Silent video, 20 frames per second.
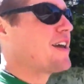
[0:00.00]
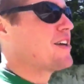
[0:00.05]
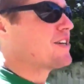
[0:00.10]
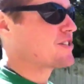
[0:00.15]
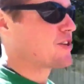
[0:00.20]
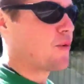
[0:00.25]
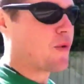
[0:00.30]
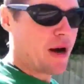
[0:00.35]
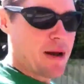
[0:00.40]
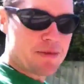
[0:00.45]

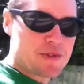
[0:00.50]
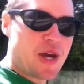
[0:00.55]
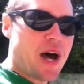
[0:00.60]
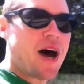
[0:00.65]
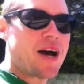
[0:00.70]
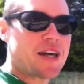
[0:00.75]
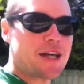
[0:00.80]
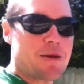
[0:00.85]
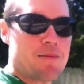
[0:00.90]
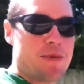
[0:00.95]
so when I'm
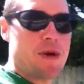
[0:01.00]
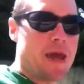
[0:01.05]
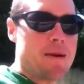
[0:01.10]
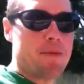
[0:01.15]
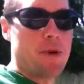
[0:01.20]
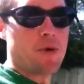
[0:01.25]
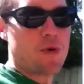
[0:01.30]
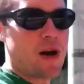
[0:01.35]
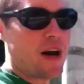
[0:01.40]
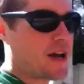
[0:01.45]
talking to
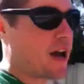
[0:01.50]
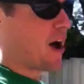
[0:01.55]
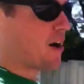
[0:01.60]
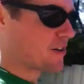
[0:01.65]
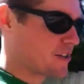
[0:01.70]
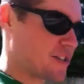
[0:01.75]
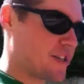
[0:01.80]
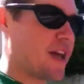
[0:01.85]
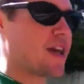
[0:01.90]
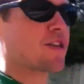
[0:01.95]
people, right, I'll
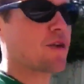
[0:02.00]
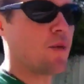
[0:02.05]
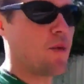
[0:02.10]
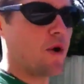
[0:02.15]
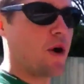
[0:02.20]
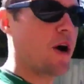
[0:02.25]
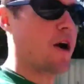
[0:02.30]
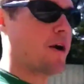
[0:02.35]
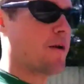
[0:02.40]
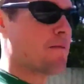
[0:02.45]
say the
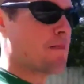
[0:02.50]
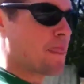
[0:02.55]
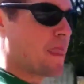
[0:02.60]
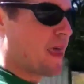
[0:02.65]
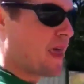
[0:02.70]
word,